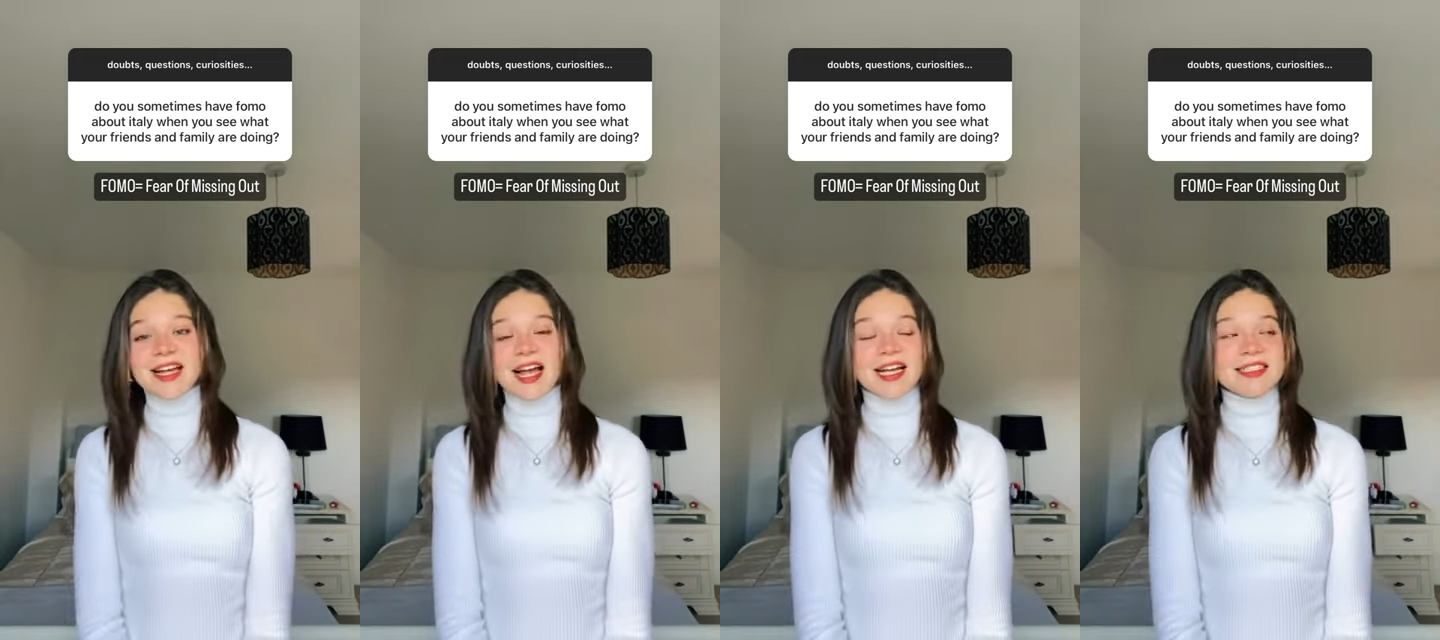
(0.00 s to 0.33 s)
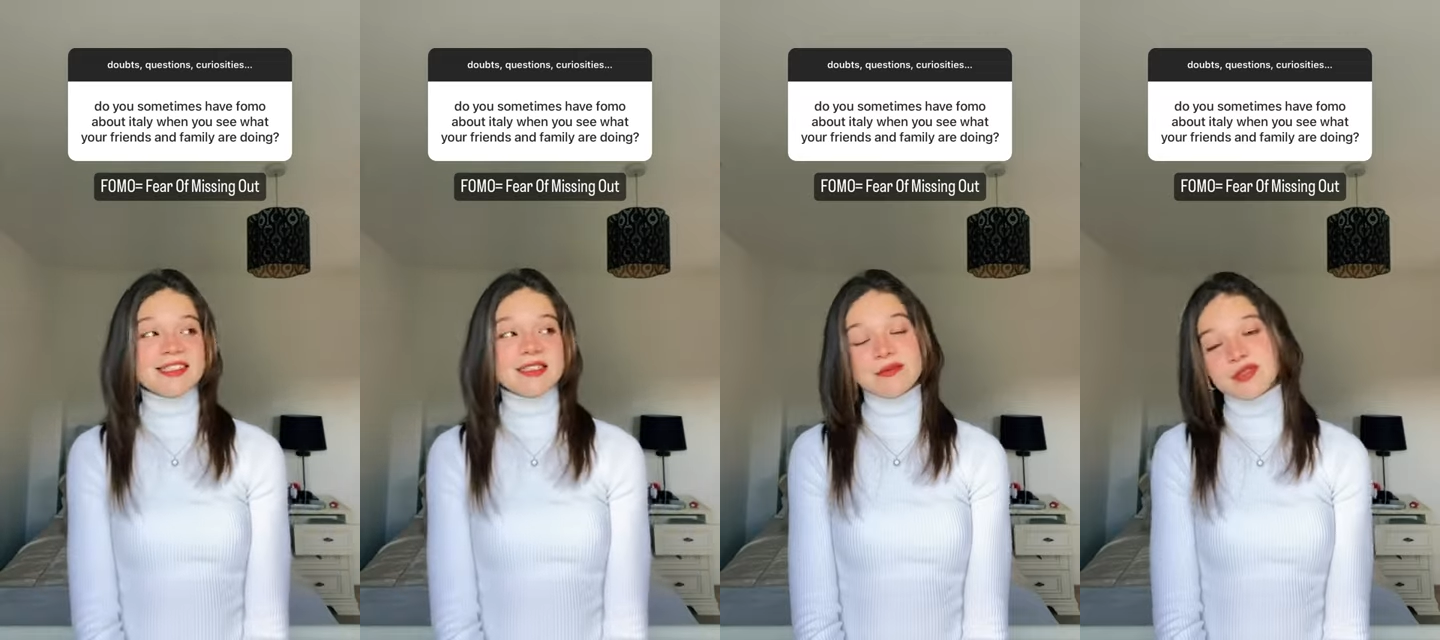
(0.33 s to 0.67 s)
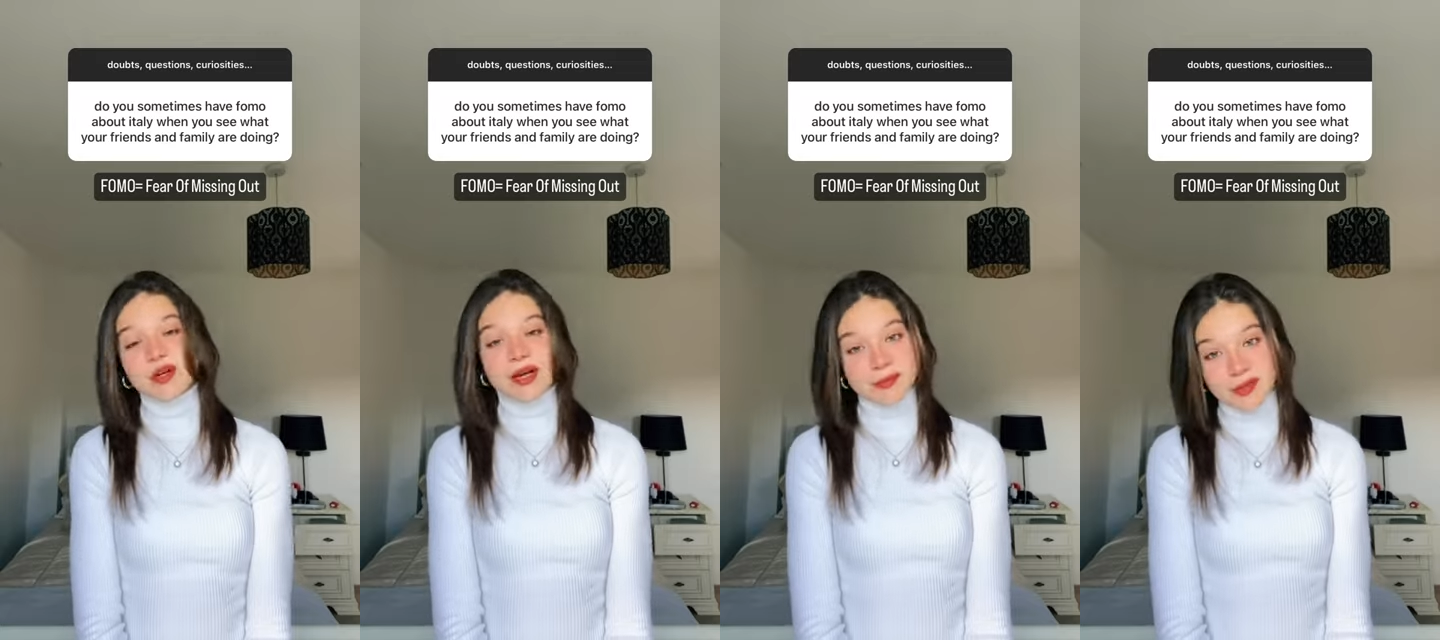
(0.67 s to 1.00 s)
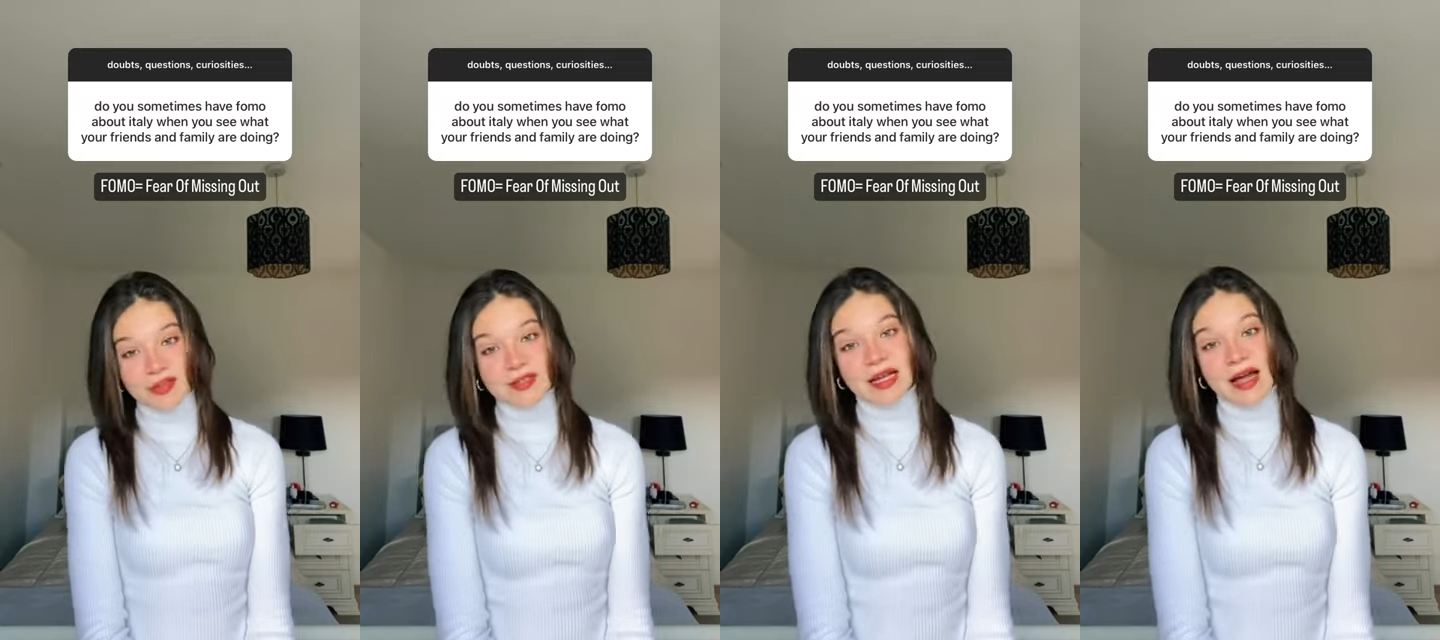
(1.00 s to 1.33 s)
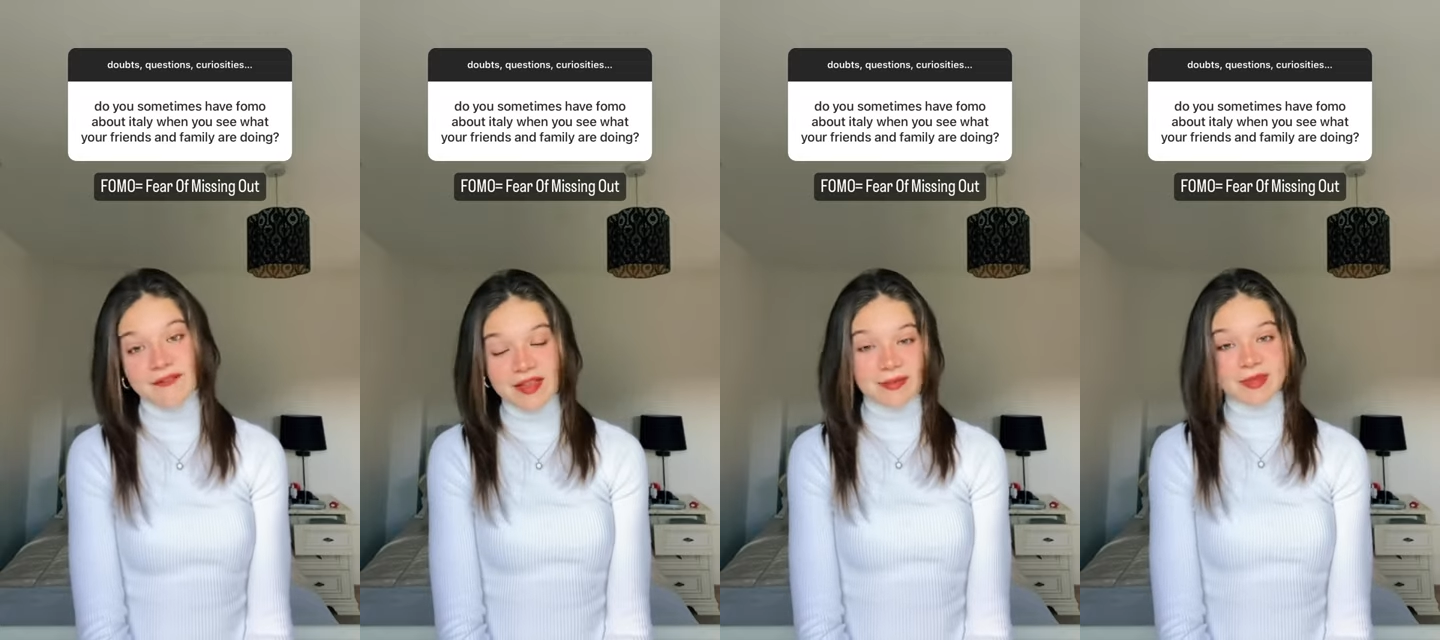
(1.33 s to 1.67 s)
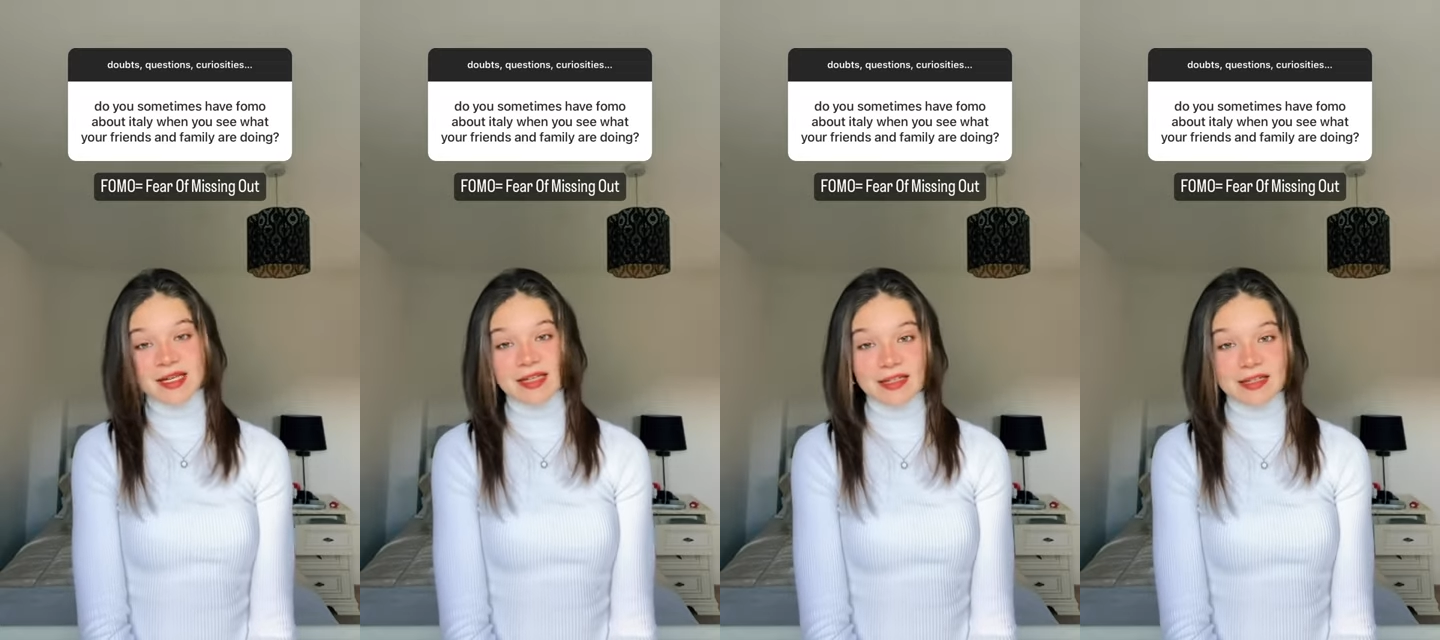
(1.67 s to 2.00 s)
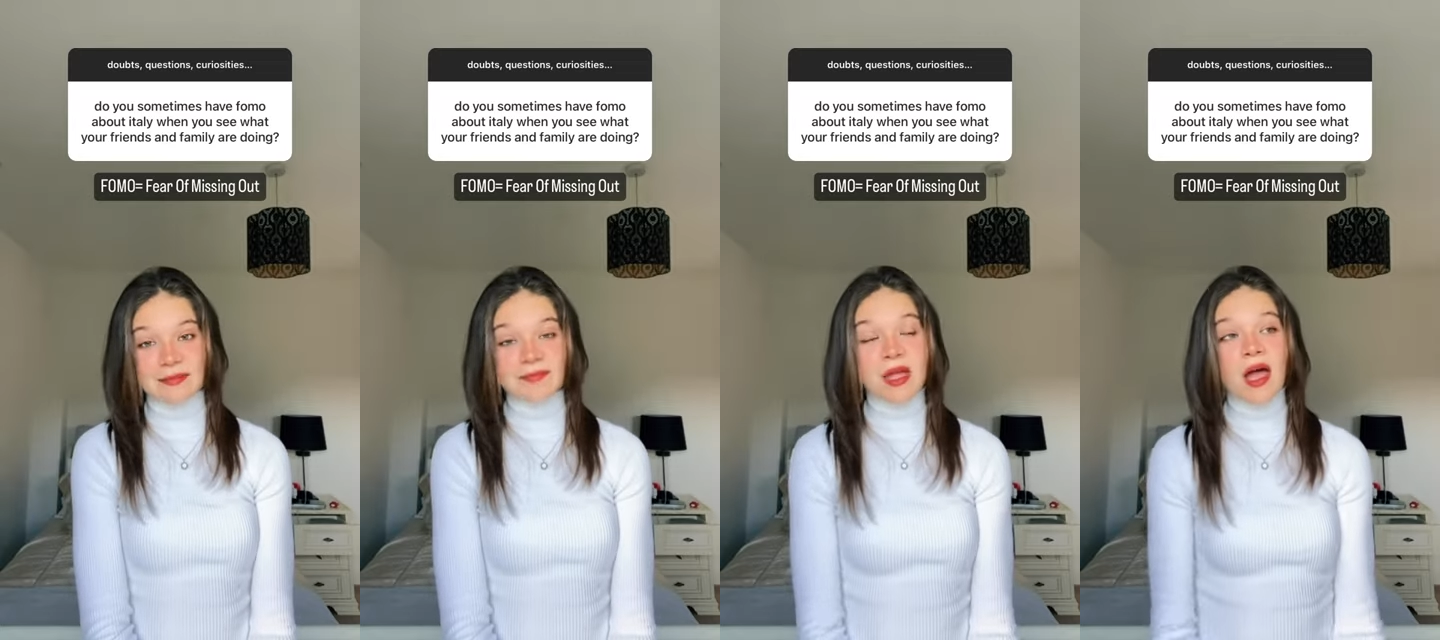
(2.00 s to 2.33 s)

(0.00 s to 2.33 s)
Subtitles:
and I'm so happy to have them in Italy.